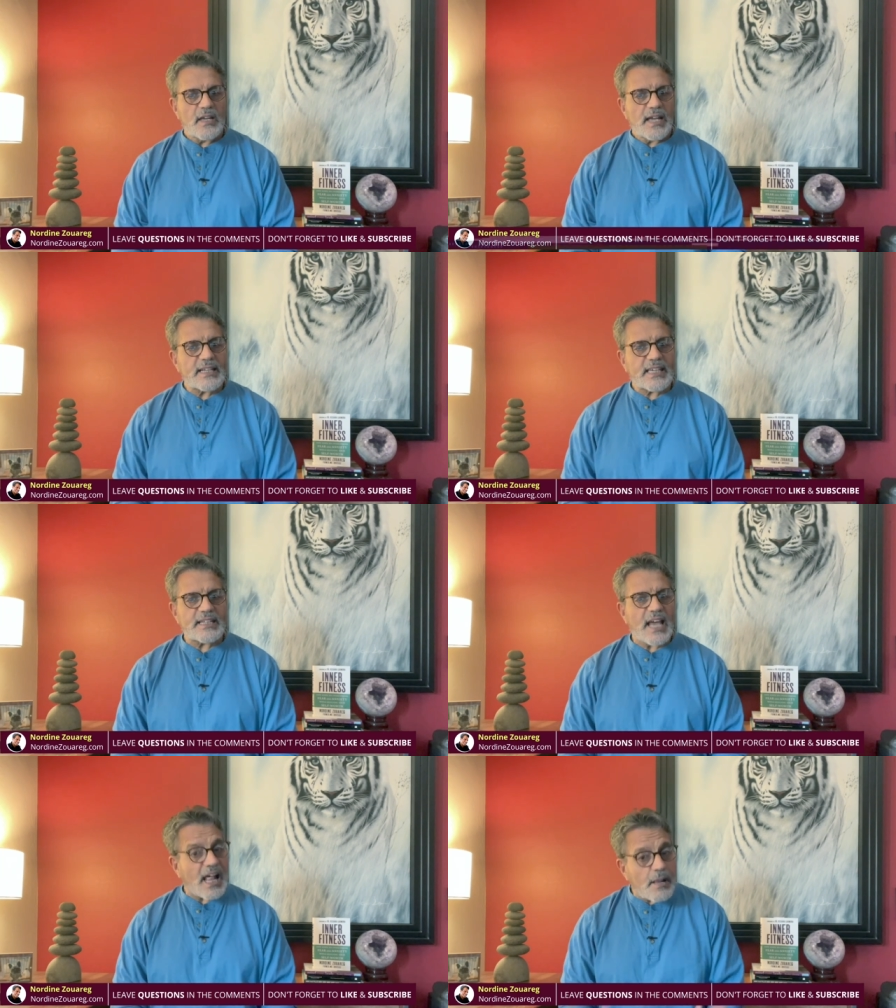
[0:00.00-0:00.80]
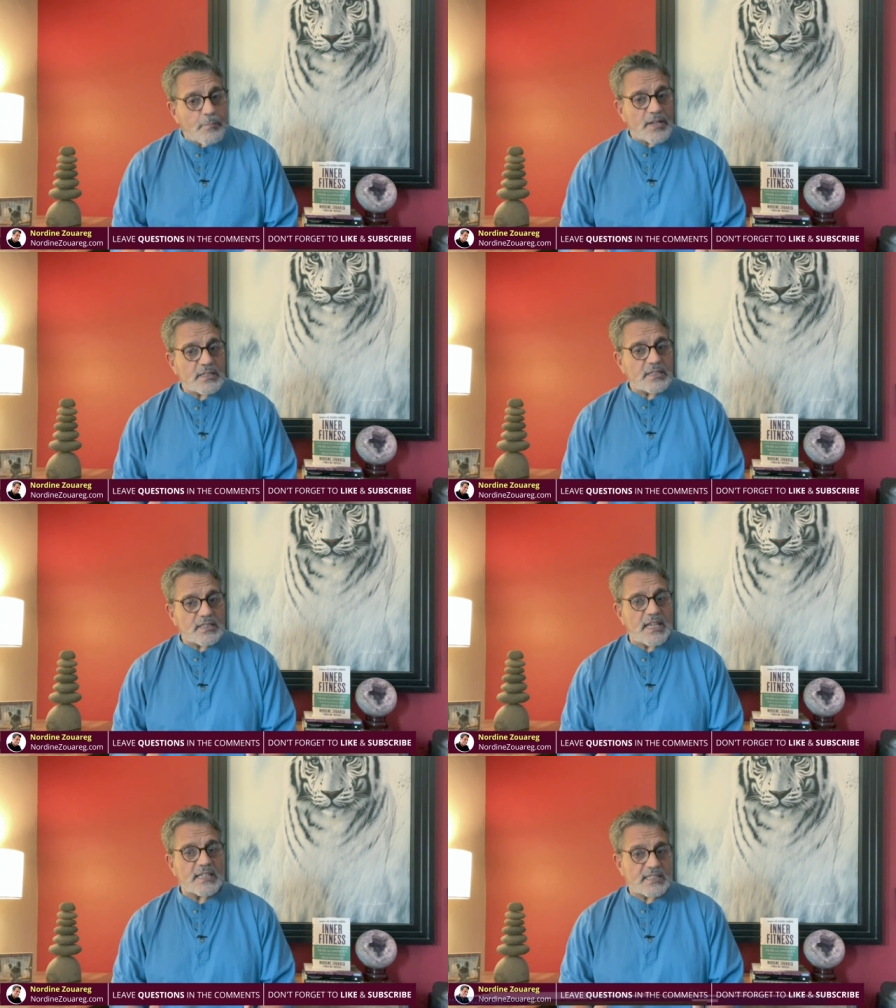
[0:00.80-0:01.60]
and can help us
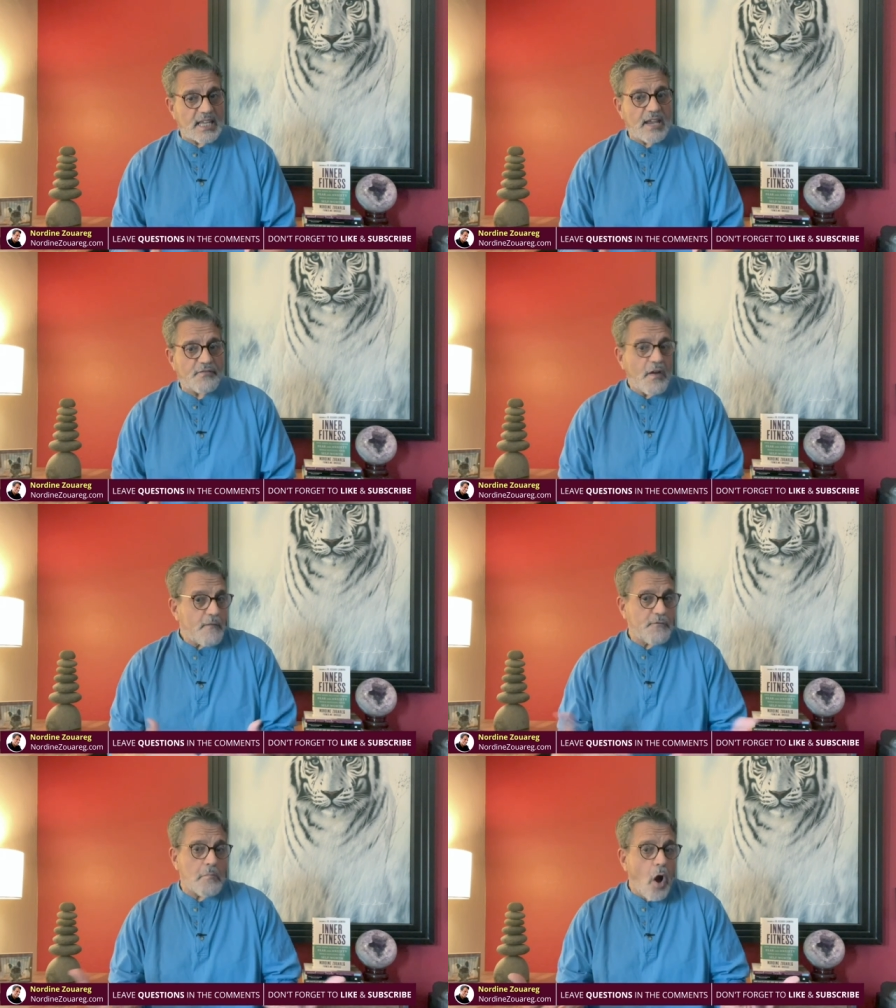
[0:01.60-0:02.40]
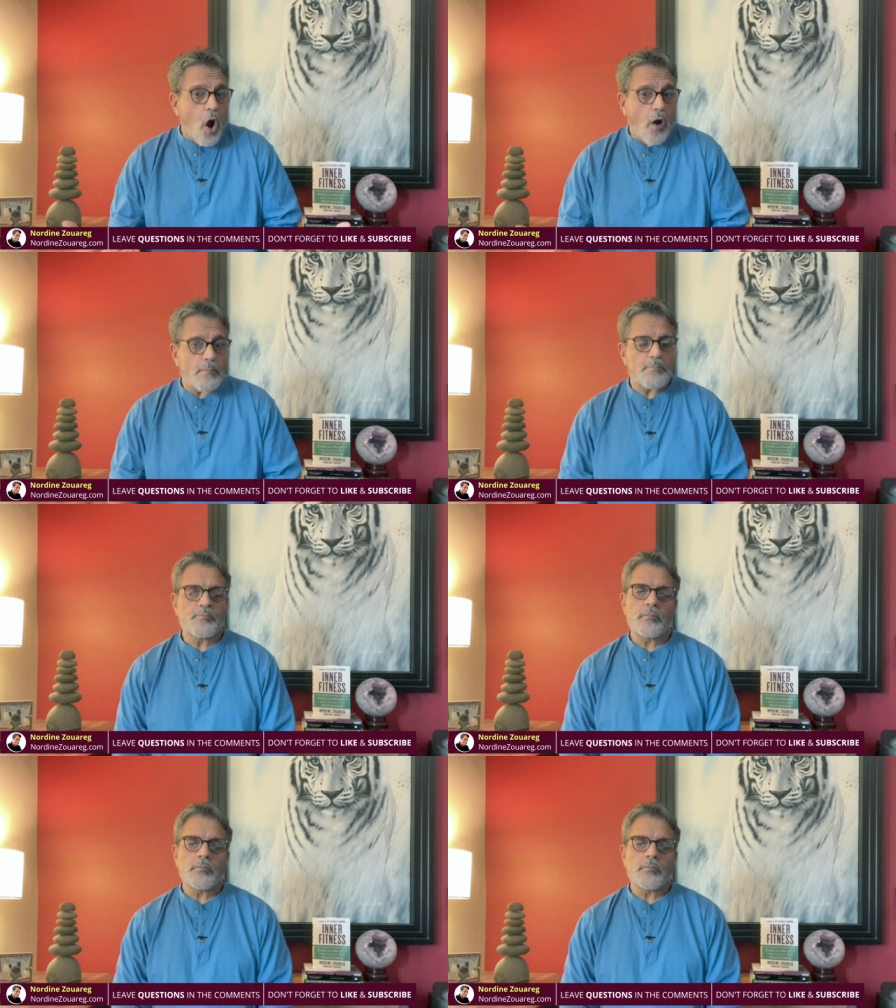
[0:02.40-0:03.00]
stay safe from harm.